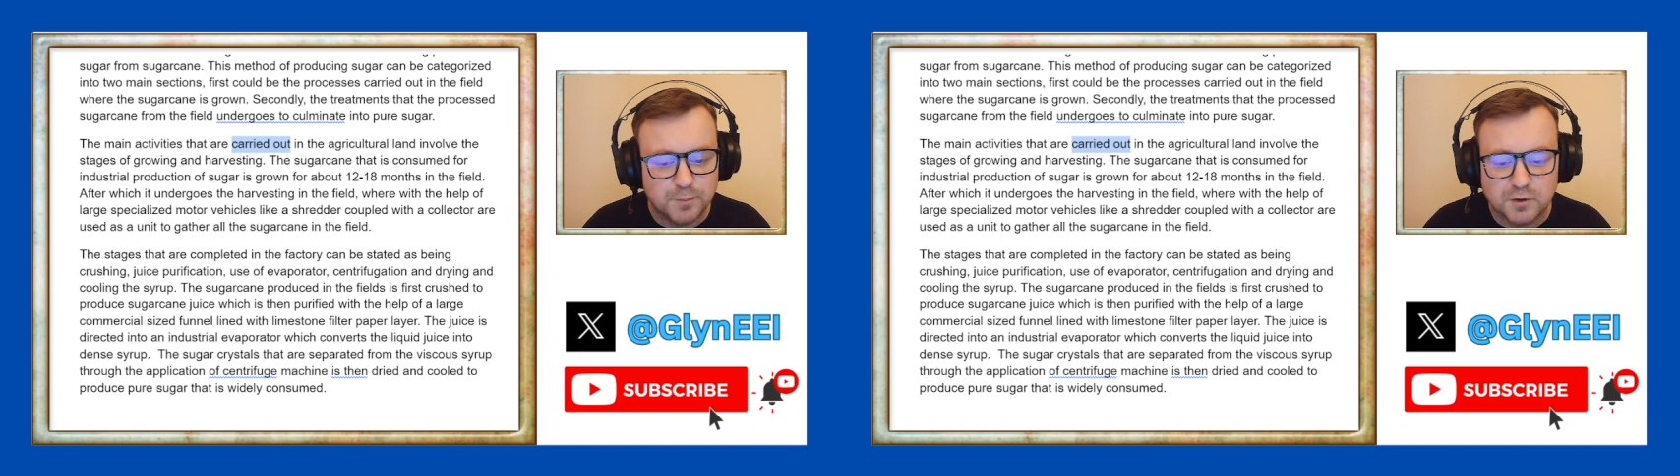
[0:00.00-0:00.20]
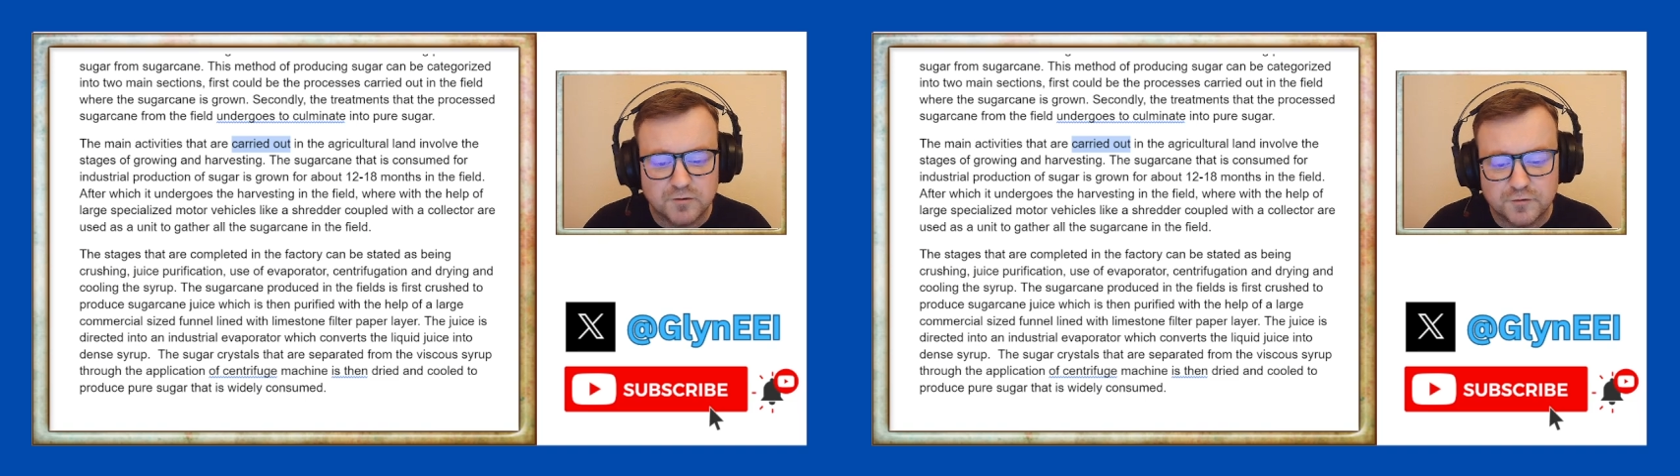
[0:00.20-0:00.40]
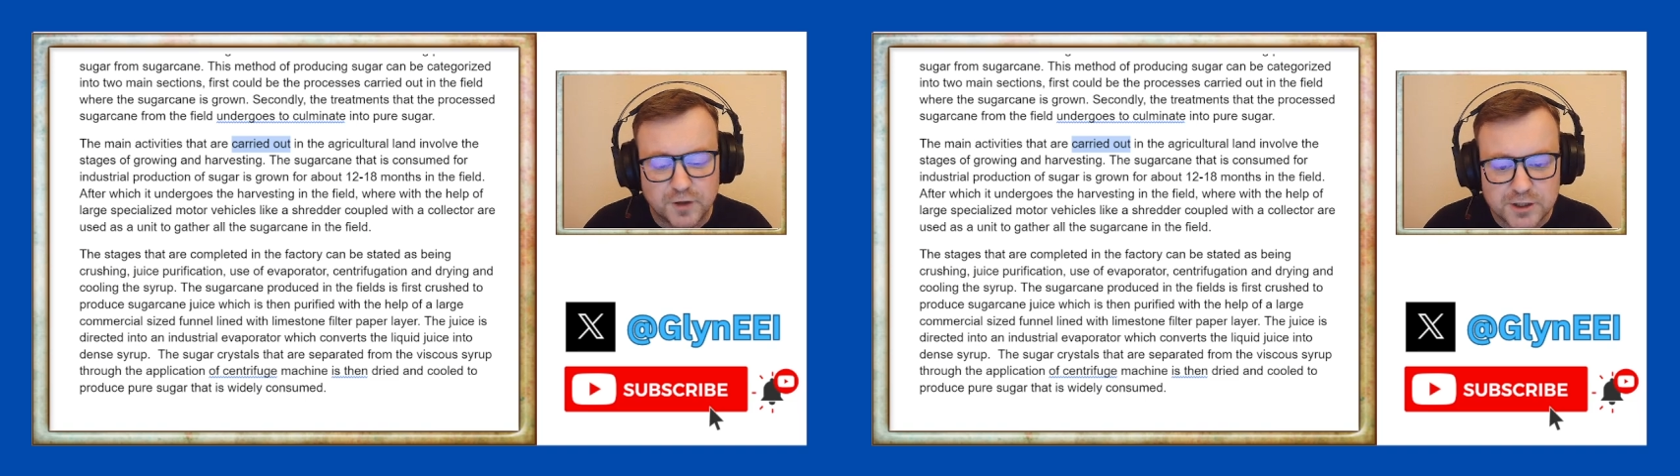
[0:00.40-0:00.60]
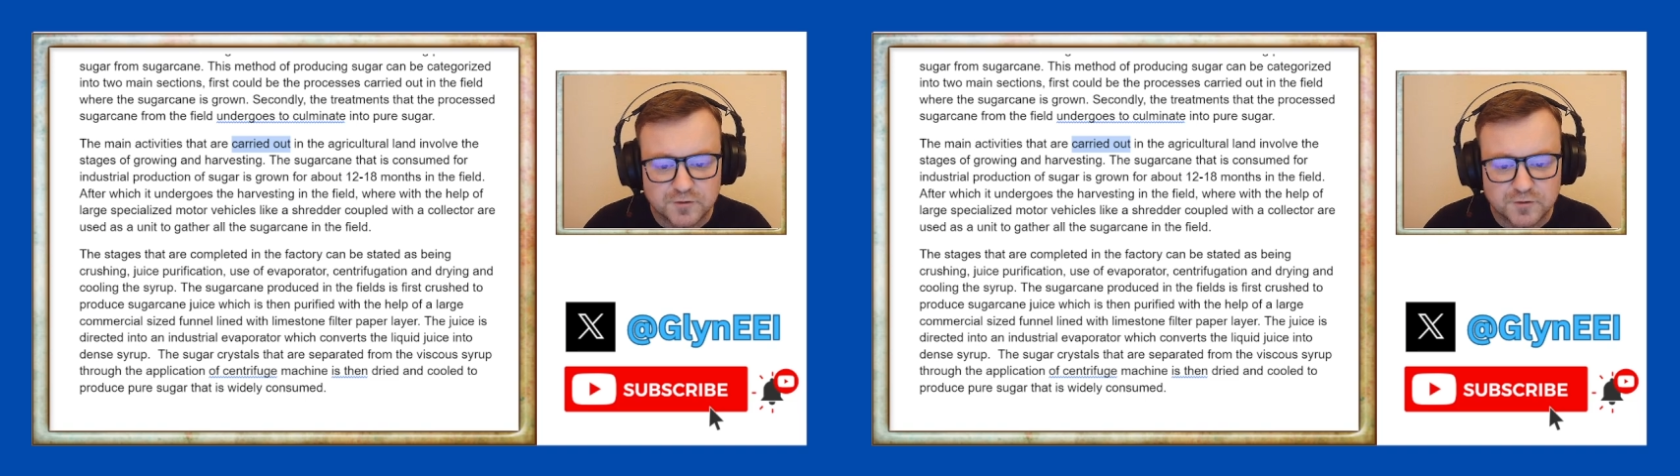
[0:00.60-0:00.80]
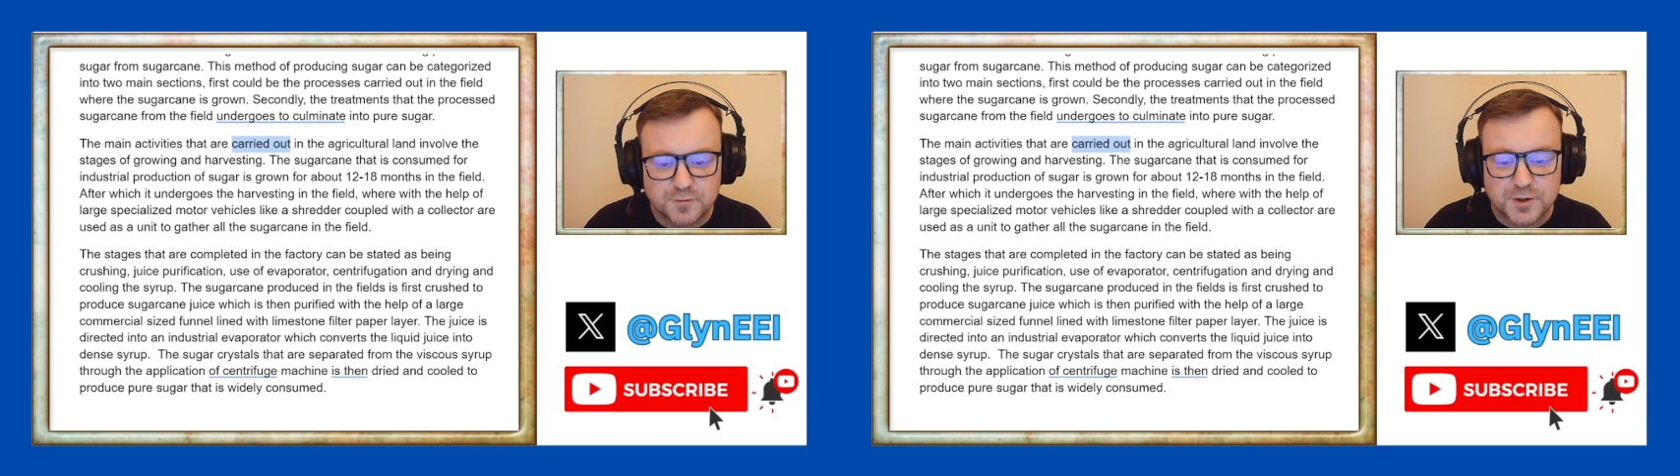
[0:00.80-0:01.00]
of a phrasal
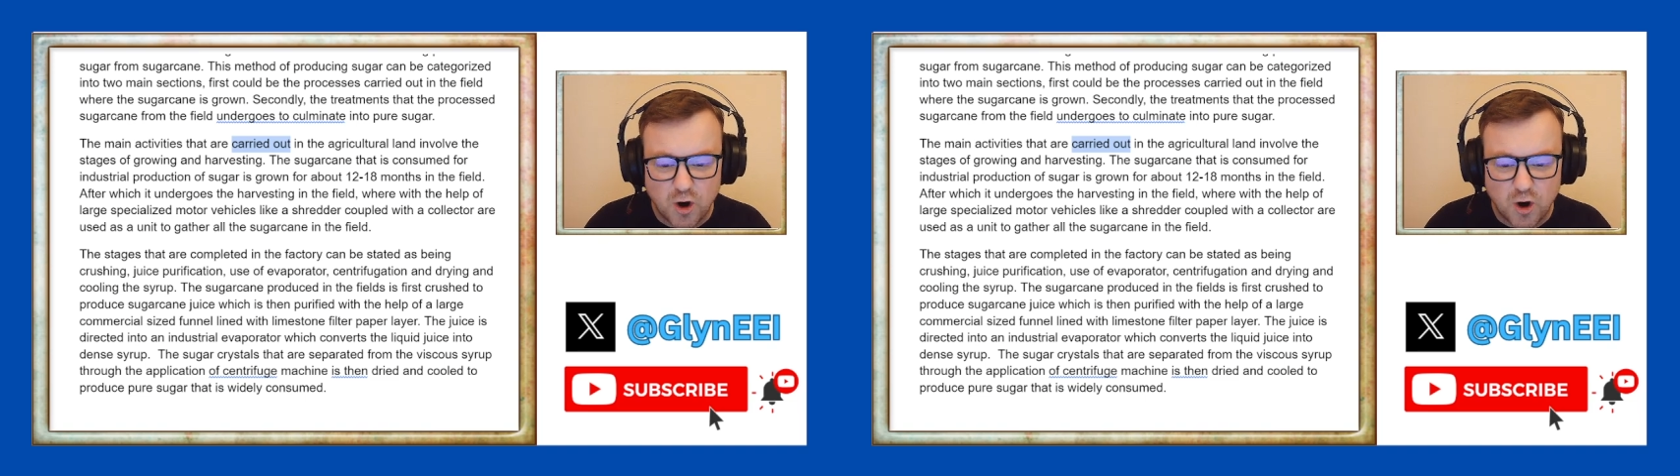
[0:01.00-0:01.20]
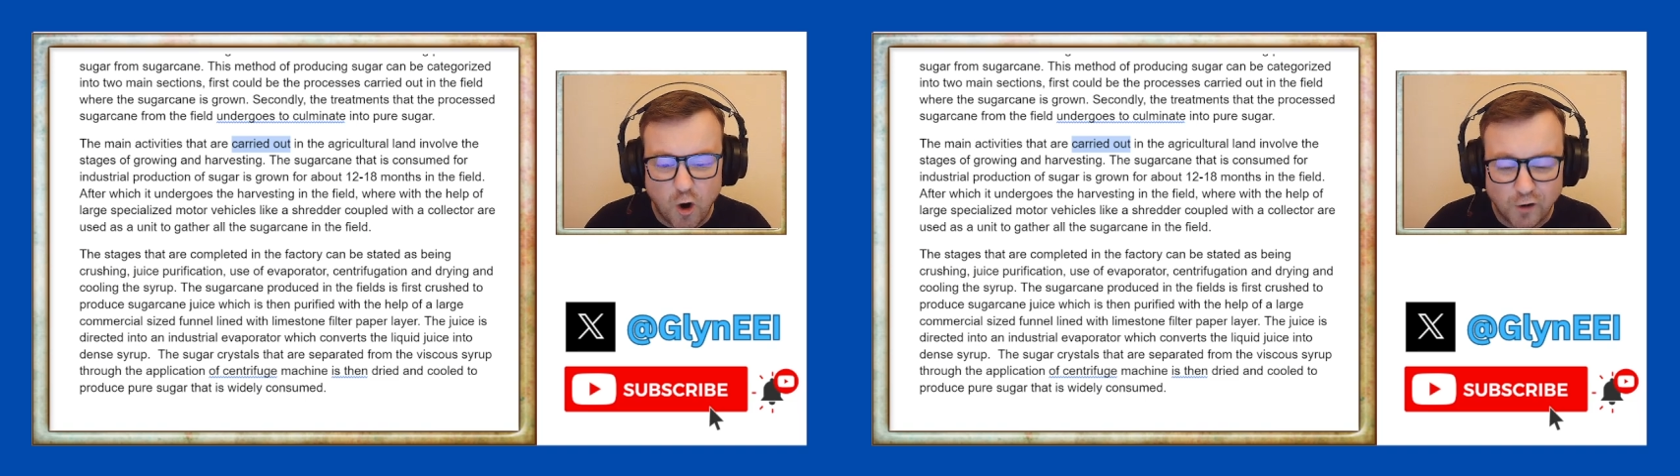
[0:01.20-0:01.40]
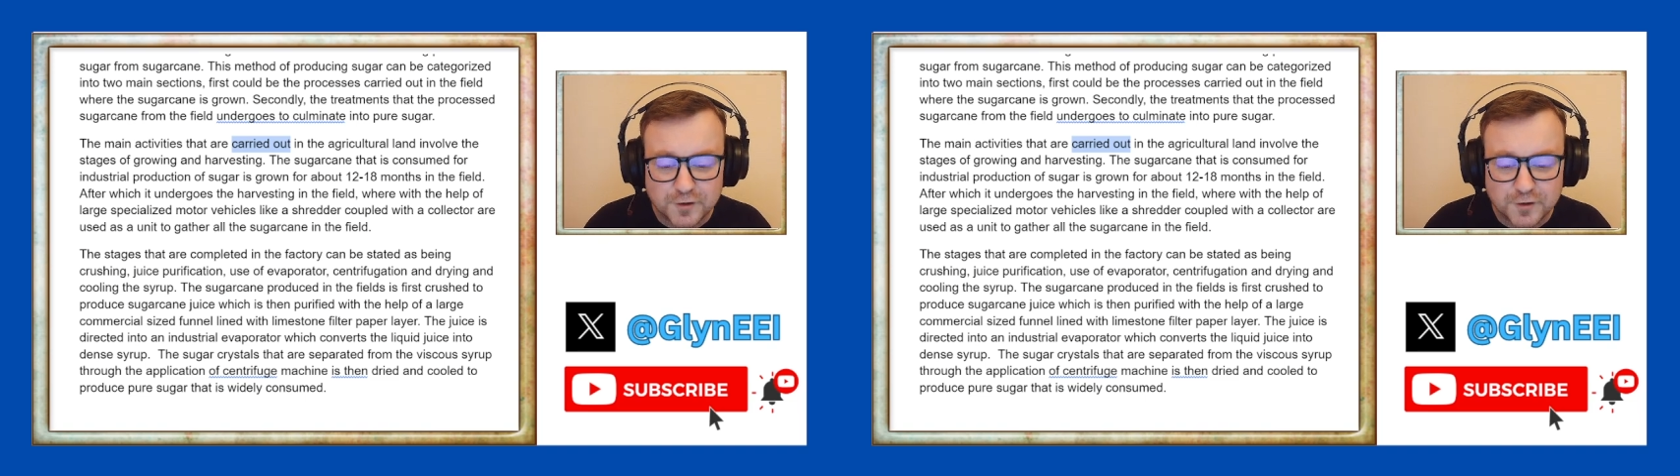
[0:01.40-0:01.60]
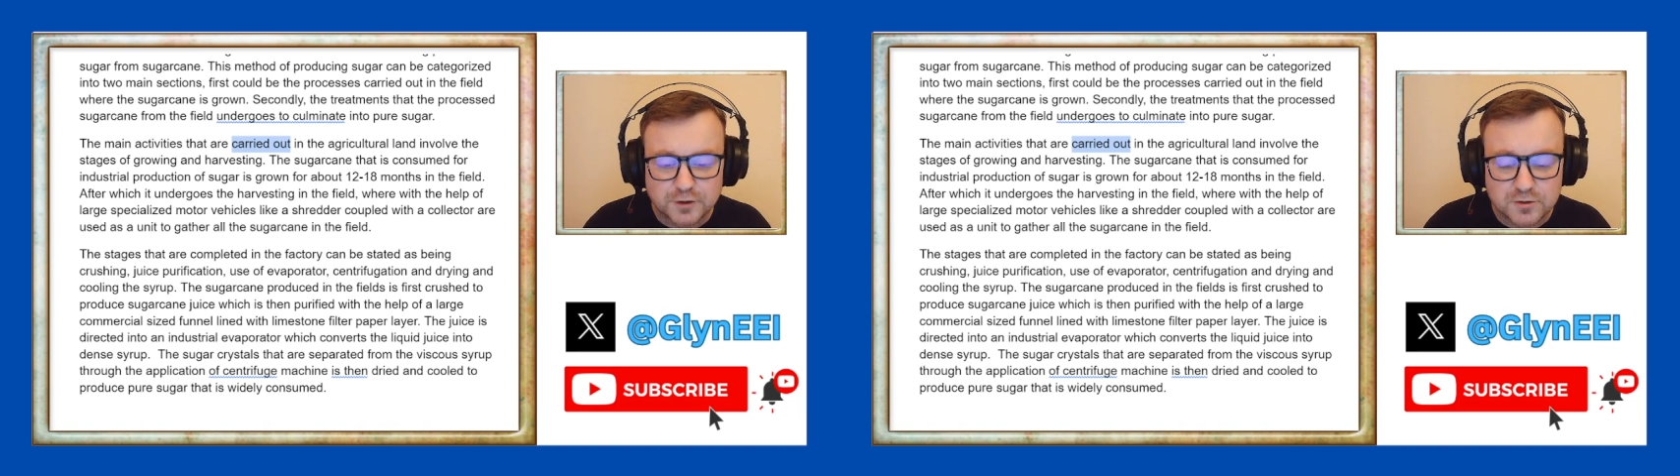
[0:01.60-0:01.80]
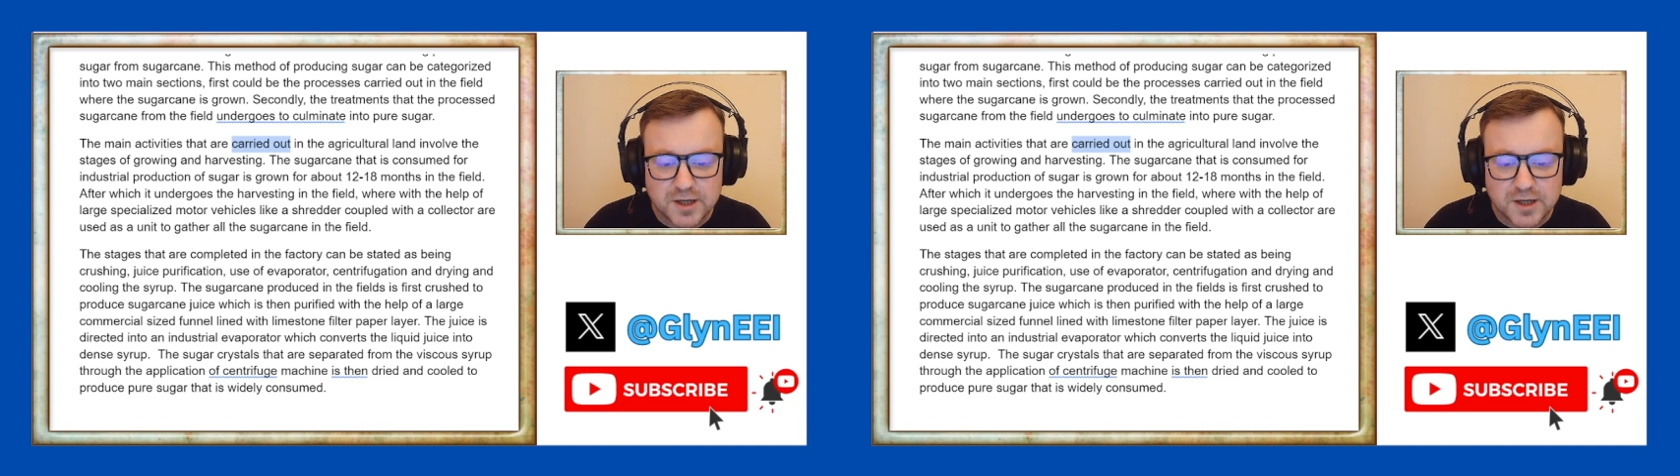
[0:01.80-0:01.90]
verb that is often used